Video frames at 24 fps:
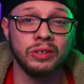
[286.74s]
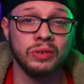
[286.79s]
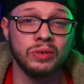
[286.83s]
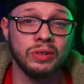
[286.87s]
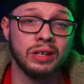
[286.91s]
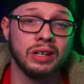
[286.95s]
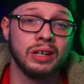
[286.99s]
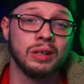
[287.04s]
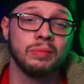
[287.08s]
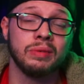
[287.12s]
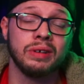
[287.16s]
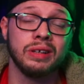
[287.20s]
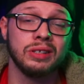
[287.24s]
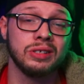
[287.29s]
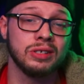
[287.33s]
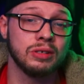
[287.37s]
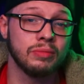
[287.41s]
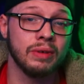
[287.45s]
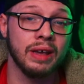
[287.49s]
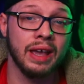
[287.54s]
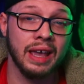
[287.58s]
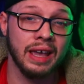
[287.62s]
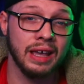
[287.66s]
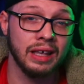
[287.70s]
You can end up getting some
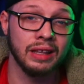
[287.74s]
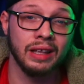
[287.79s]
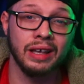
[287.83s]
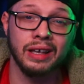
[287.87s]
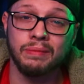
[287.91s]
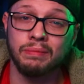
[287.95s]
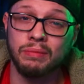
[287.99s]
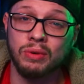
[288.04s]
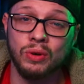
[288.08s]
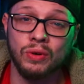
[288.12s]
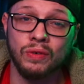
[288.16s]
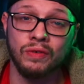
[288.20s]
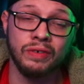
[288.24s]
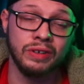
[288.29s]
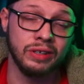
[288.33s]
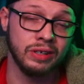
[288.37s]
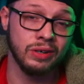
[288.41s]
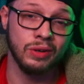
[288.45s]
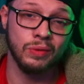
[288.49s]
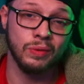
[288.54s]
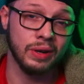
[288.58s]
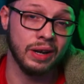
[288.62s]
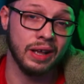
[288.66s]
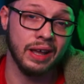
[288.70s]
hay-like boof, and you
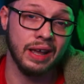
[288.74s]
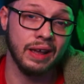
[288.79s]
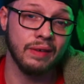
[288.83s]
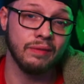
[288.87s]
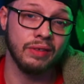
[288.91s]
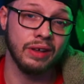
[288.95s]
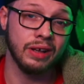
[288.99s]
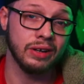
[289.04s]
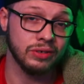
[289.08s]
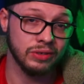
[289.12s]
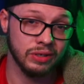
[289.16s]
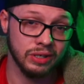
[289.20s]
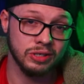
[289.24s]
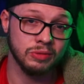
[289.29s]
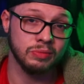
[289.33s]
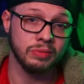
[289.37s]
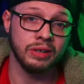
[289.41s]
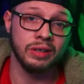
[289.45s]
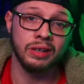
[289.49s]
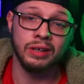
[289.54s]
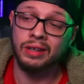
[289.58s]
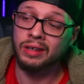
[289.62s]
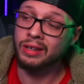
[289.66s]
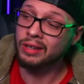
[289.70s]
don't wanna have that, trust
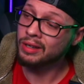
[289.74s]
me.